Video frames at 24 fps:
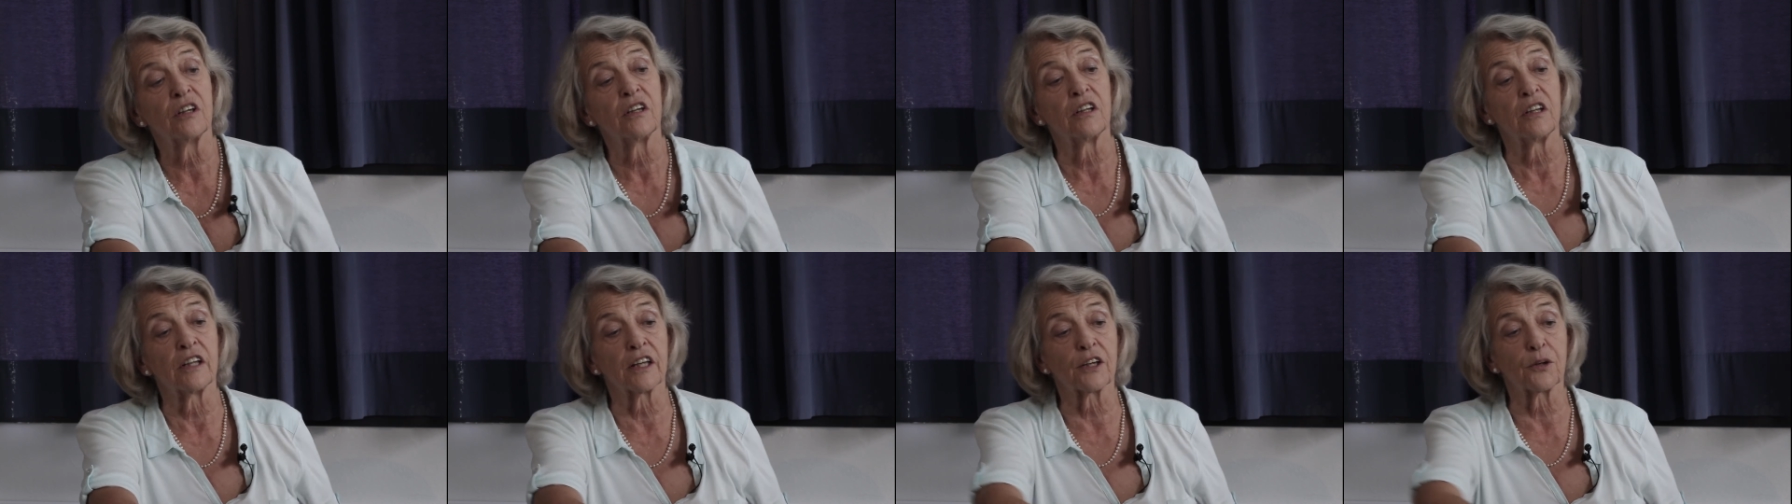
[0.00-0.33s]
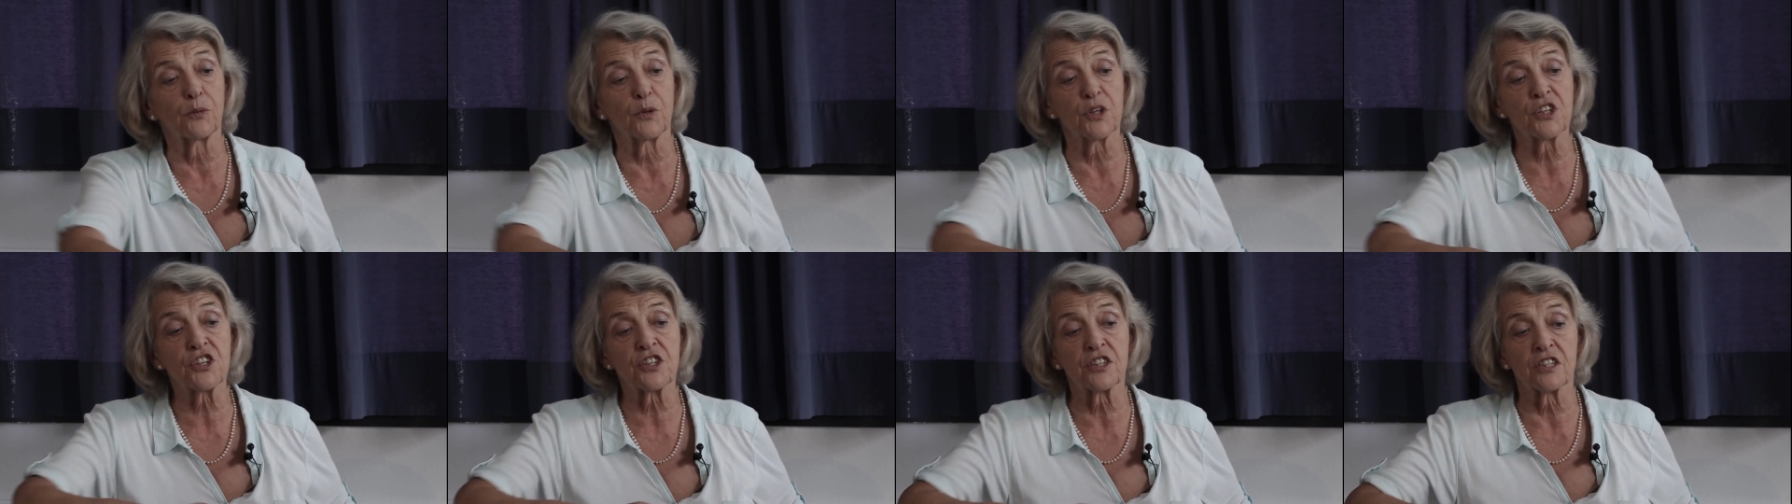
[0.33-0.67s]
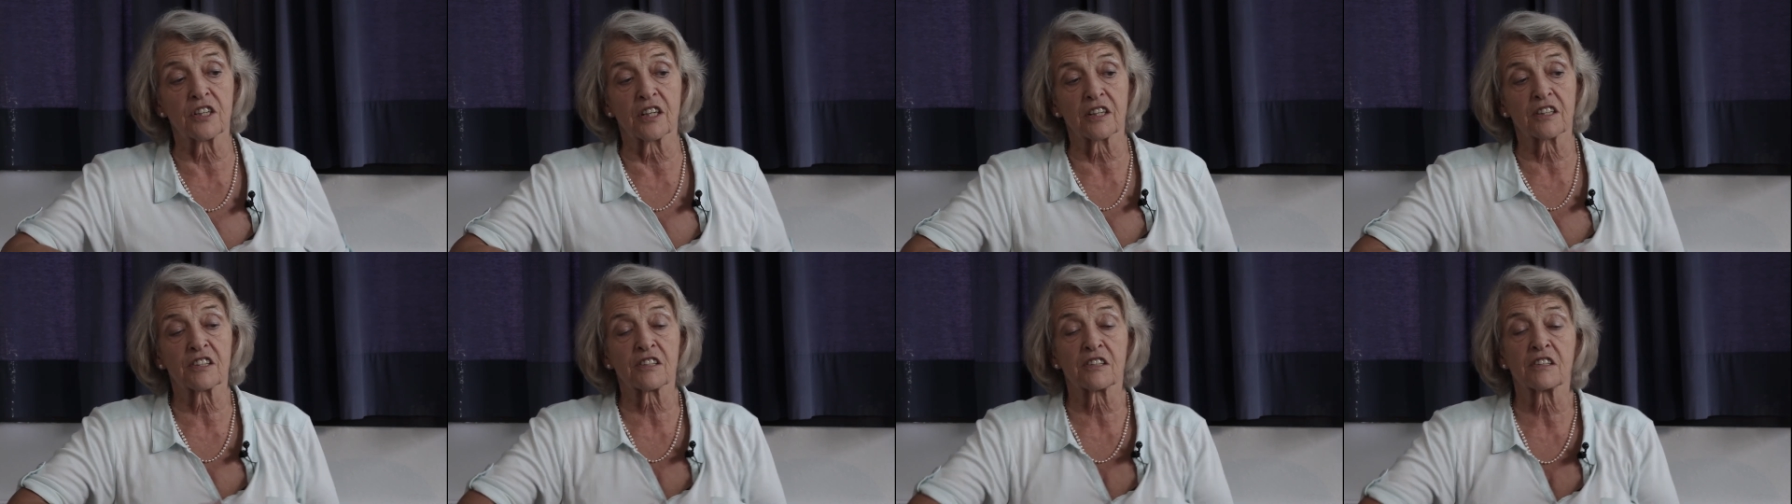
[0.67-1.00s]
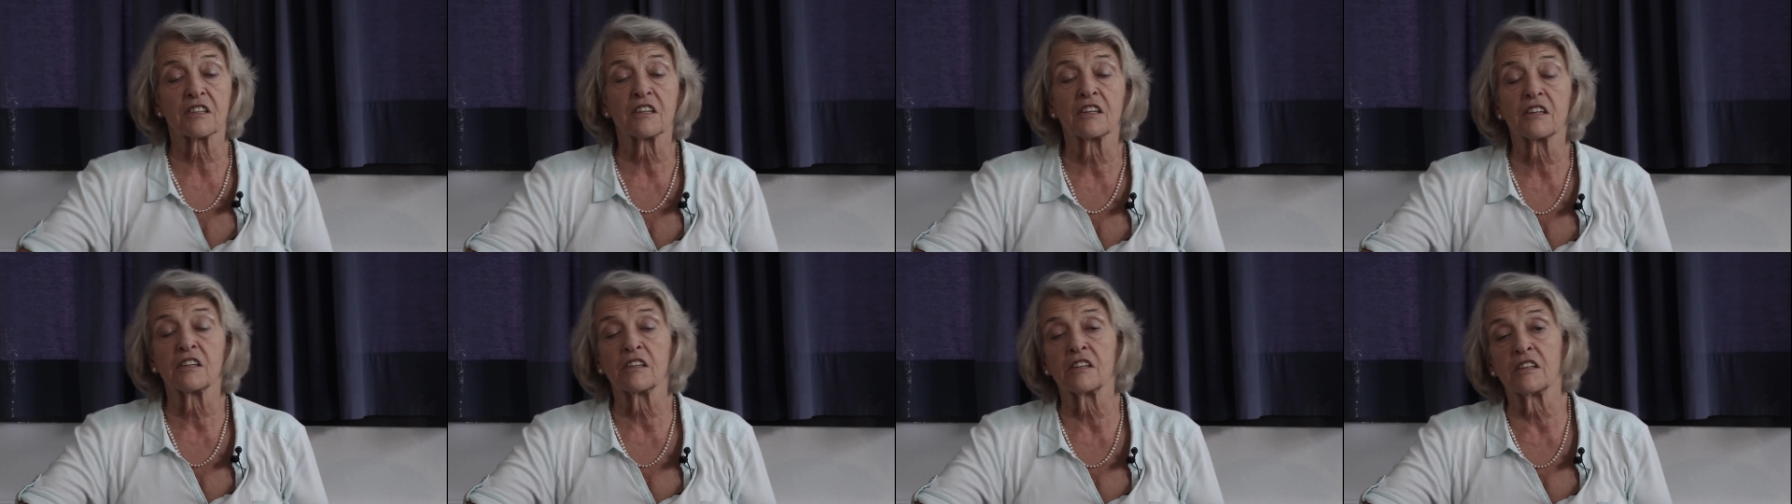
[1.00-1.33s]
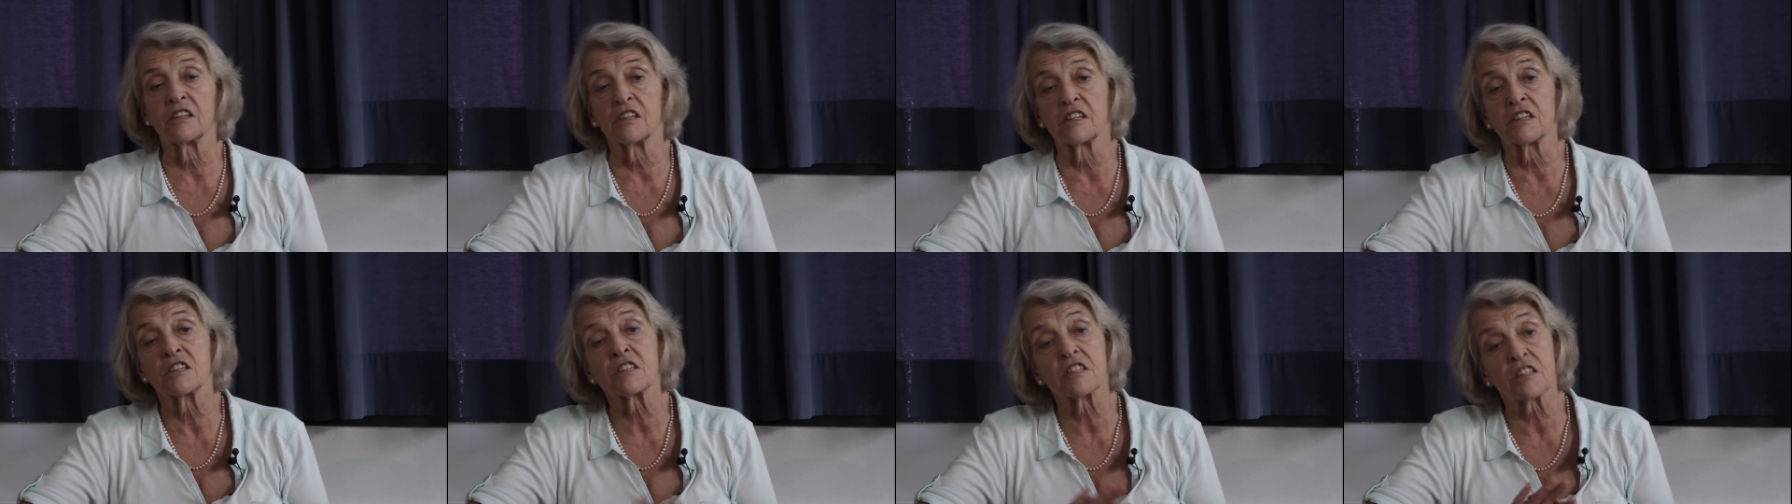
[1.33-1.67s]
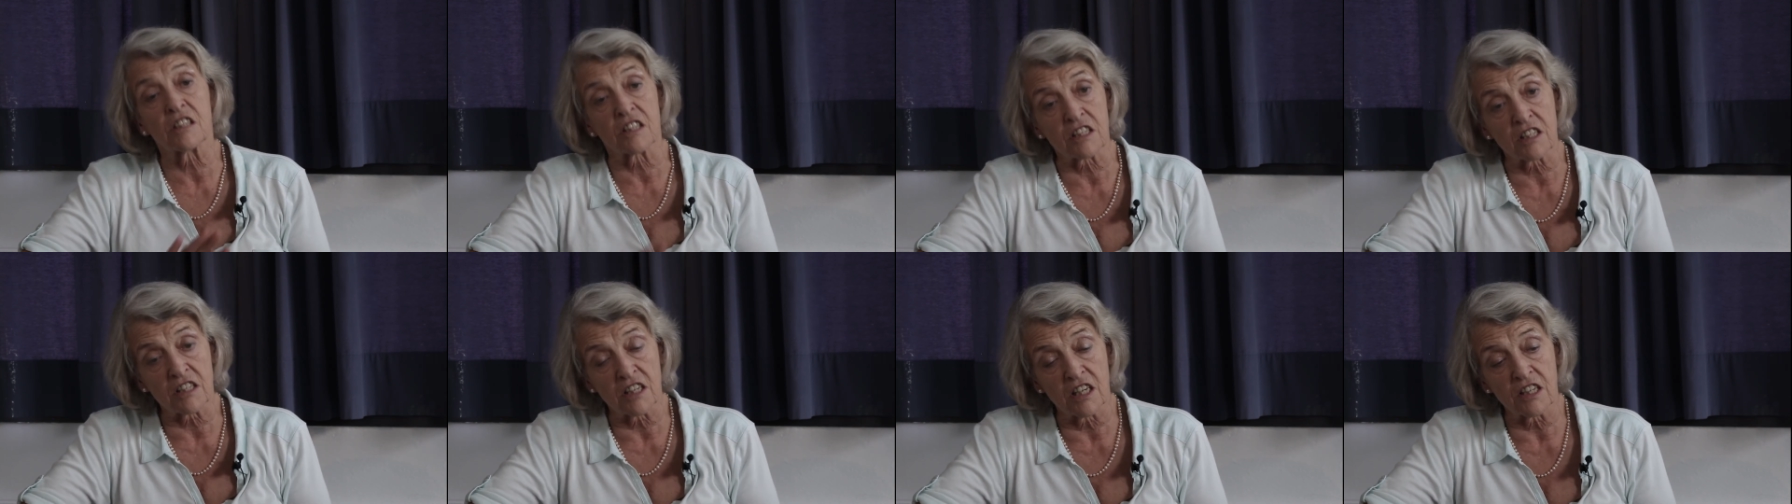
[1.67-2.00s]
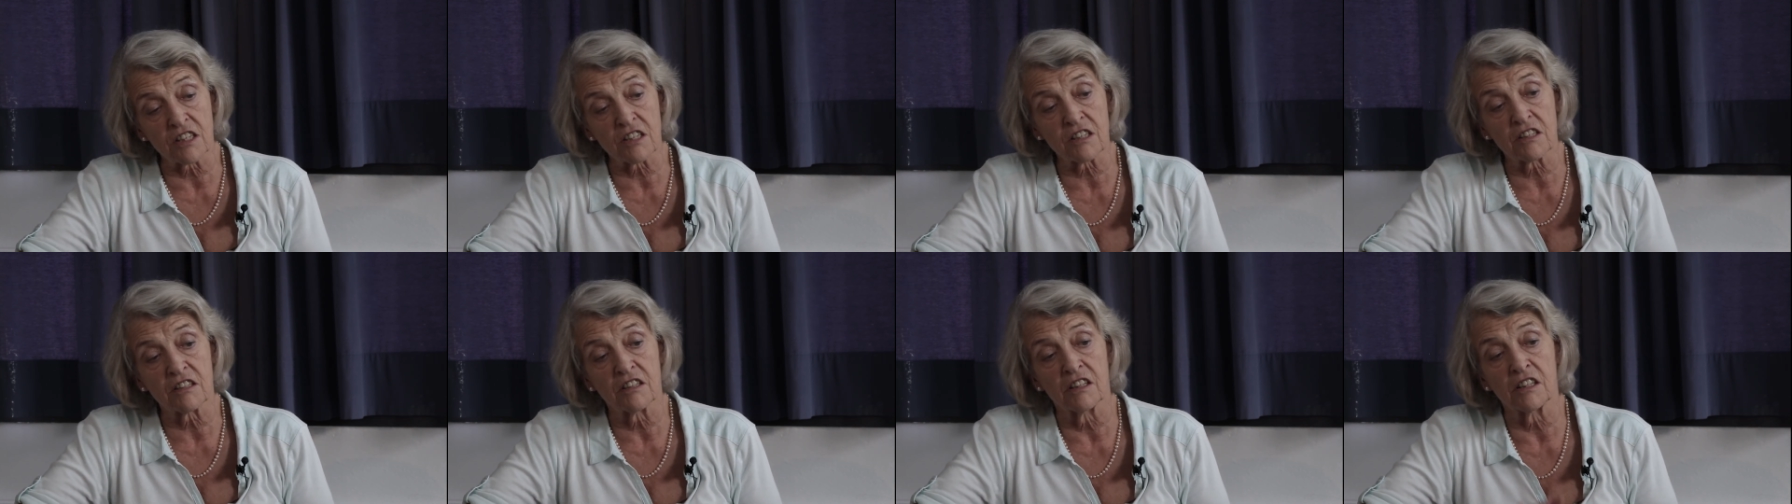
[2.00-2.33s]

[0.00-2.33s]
linguistics the success